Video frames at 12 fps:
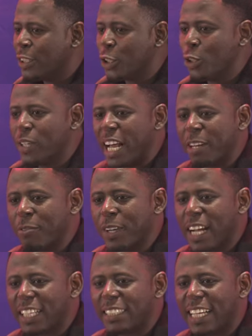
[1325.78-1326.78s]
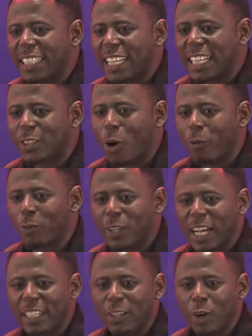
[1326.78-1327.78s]
Do you know that if you can take that off, you
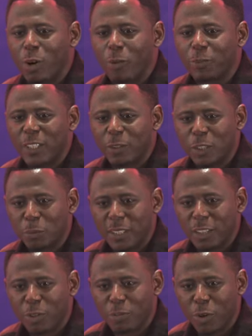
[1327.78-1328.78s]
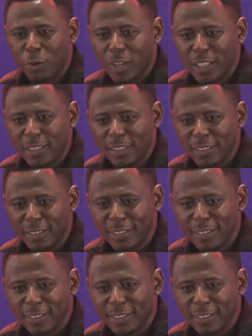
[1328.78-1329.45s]
can knock off 70% of your worries?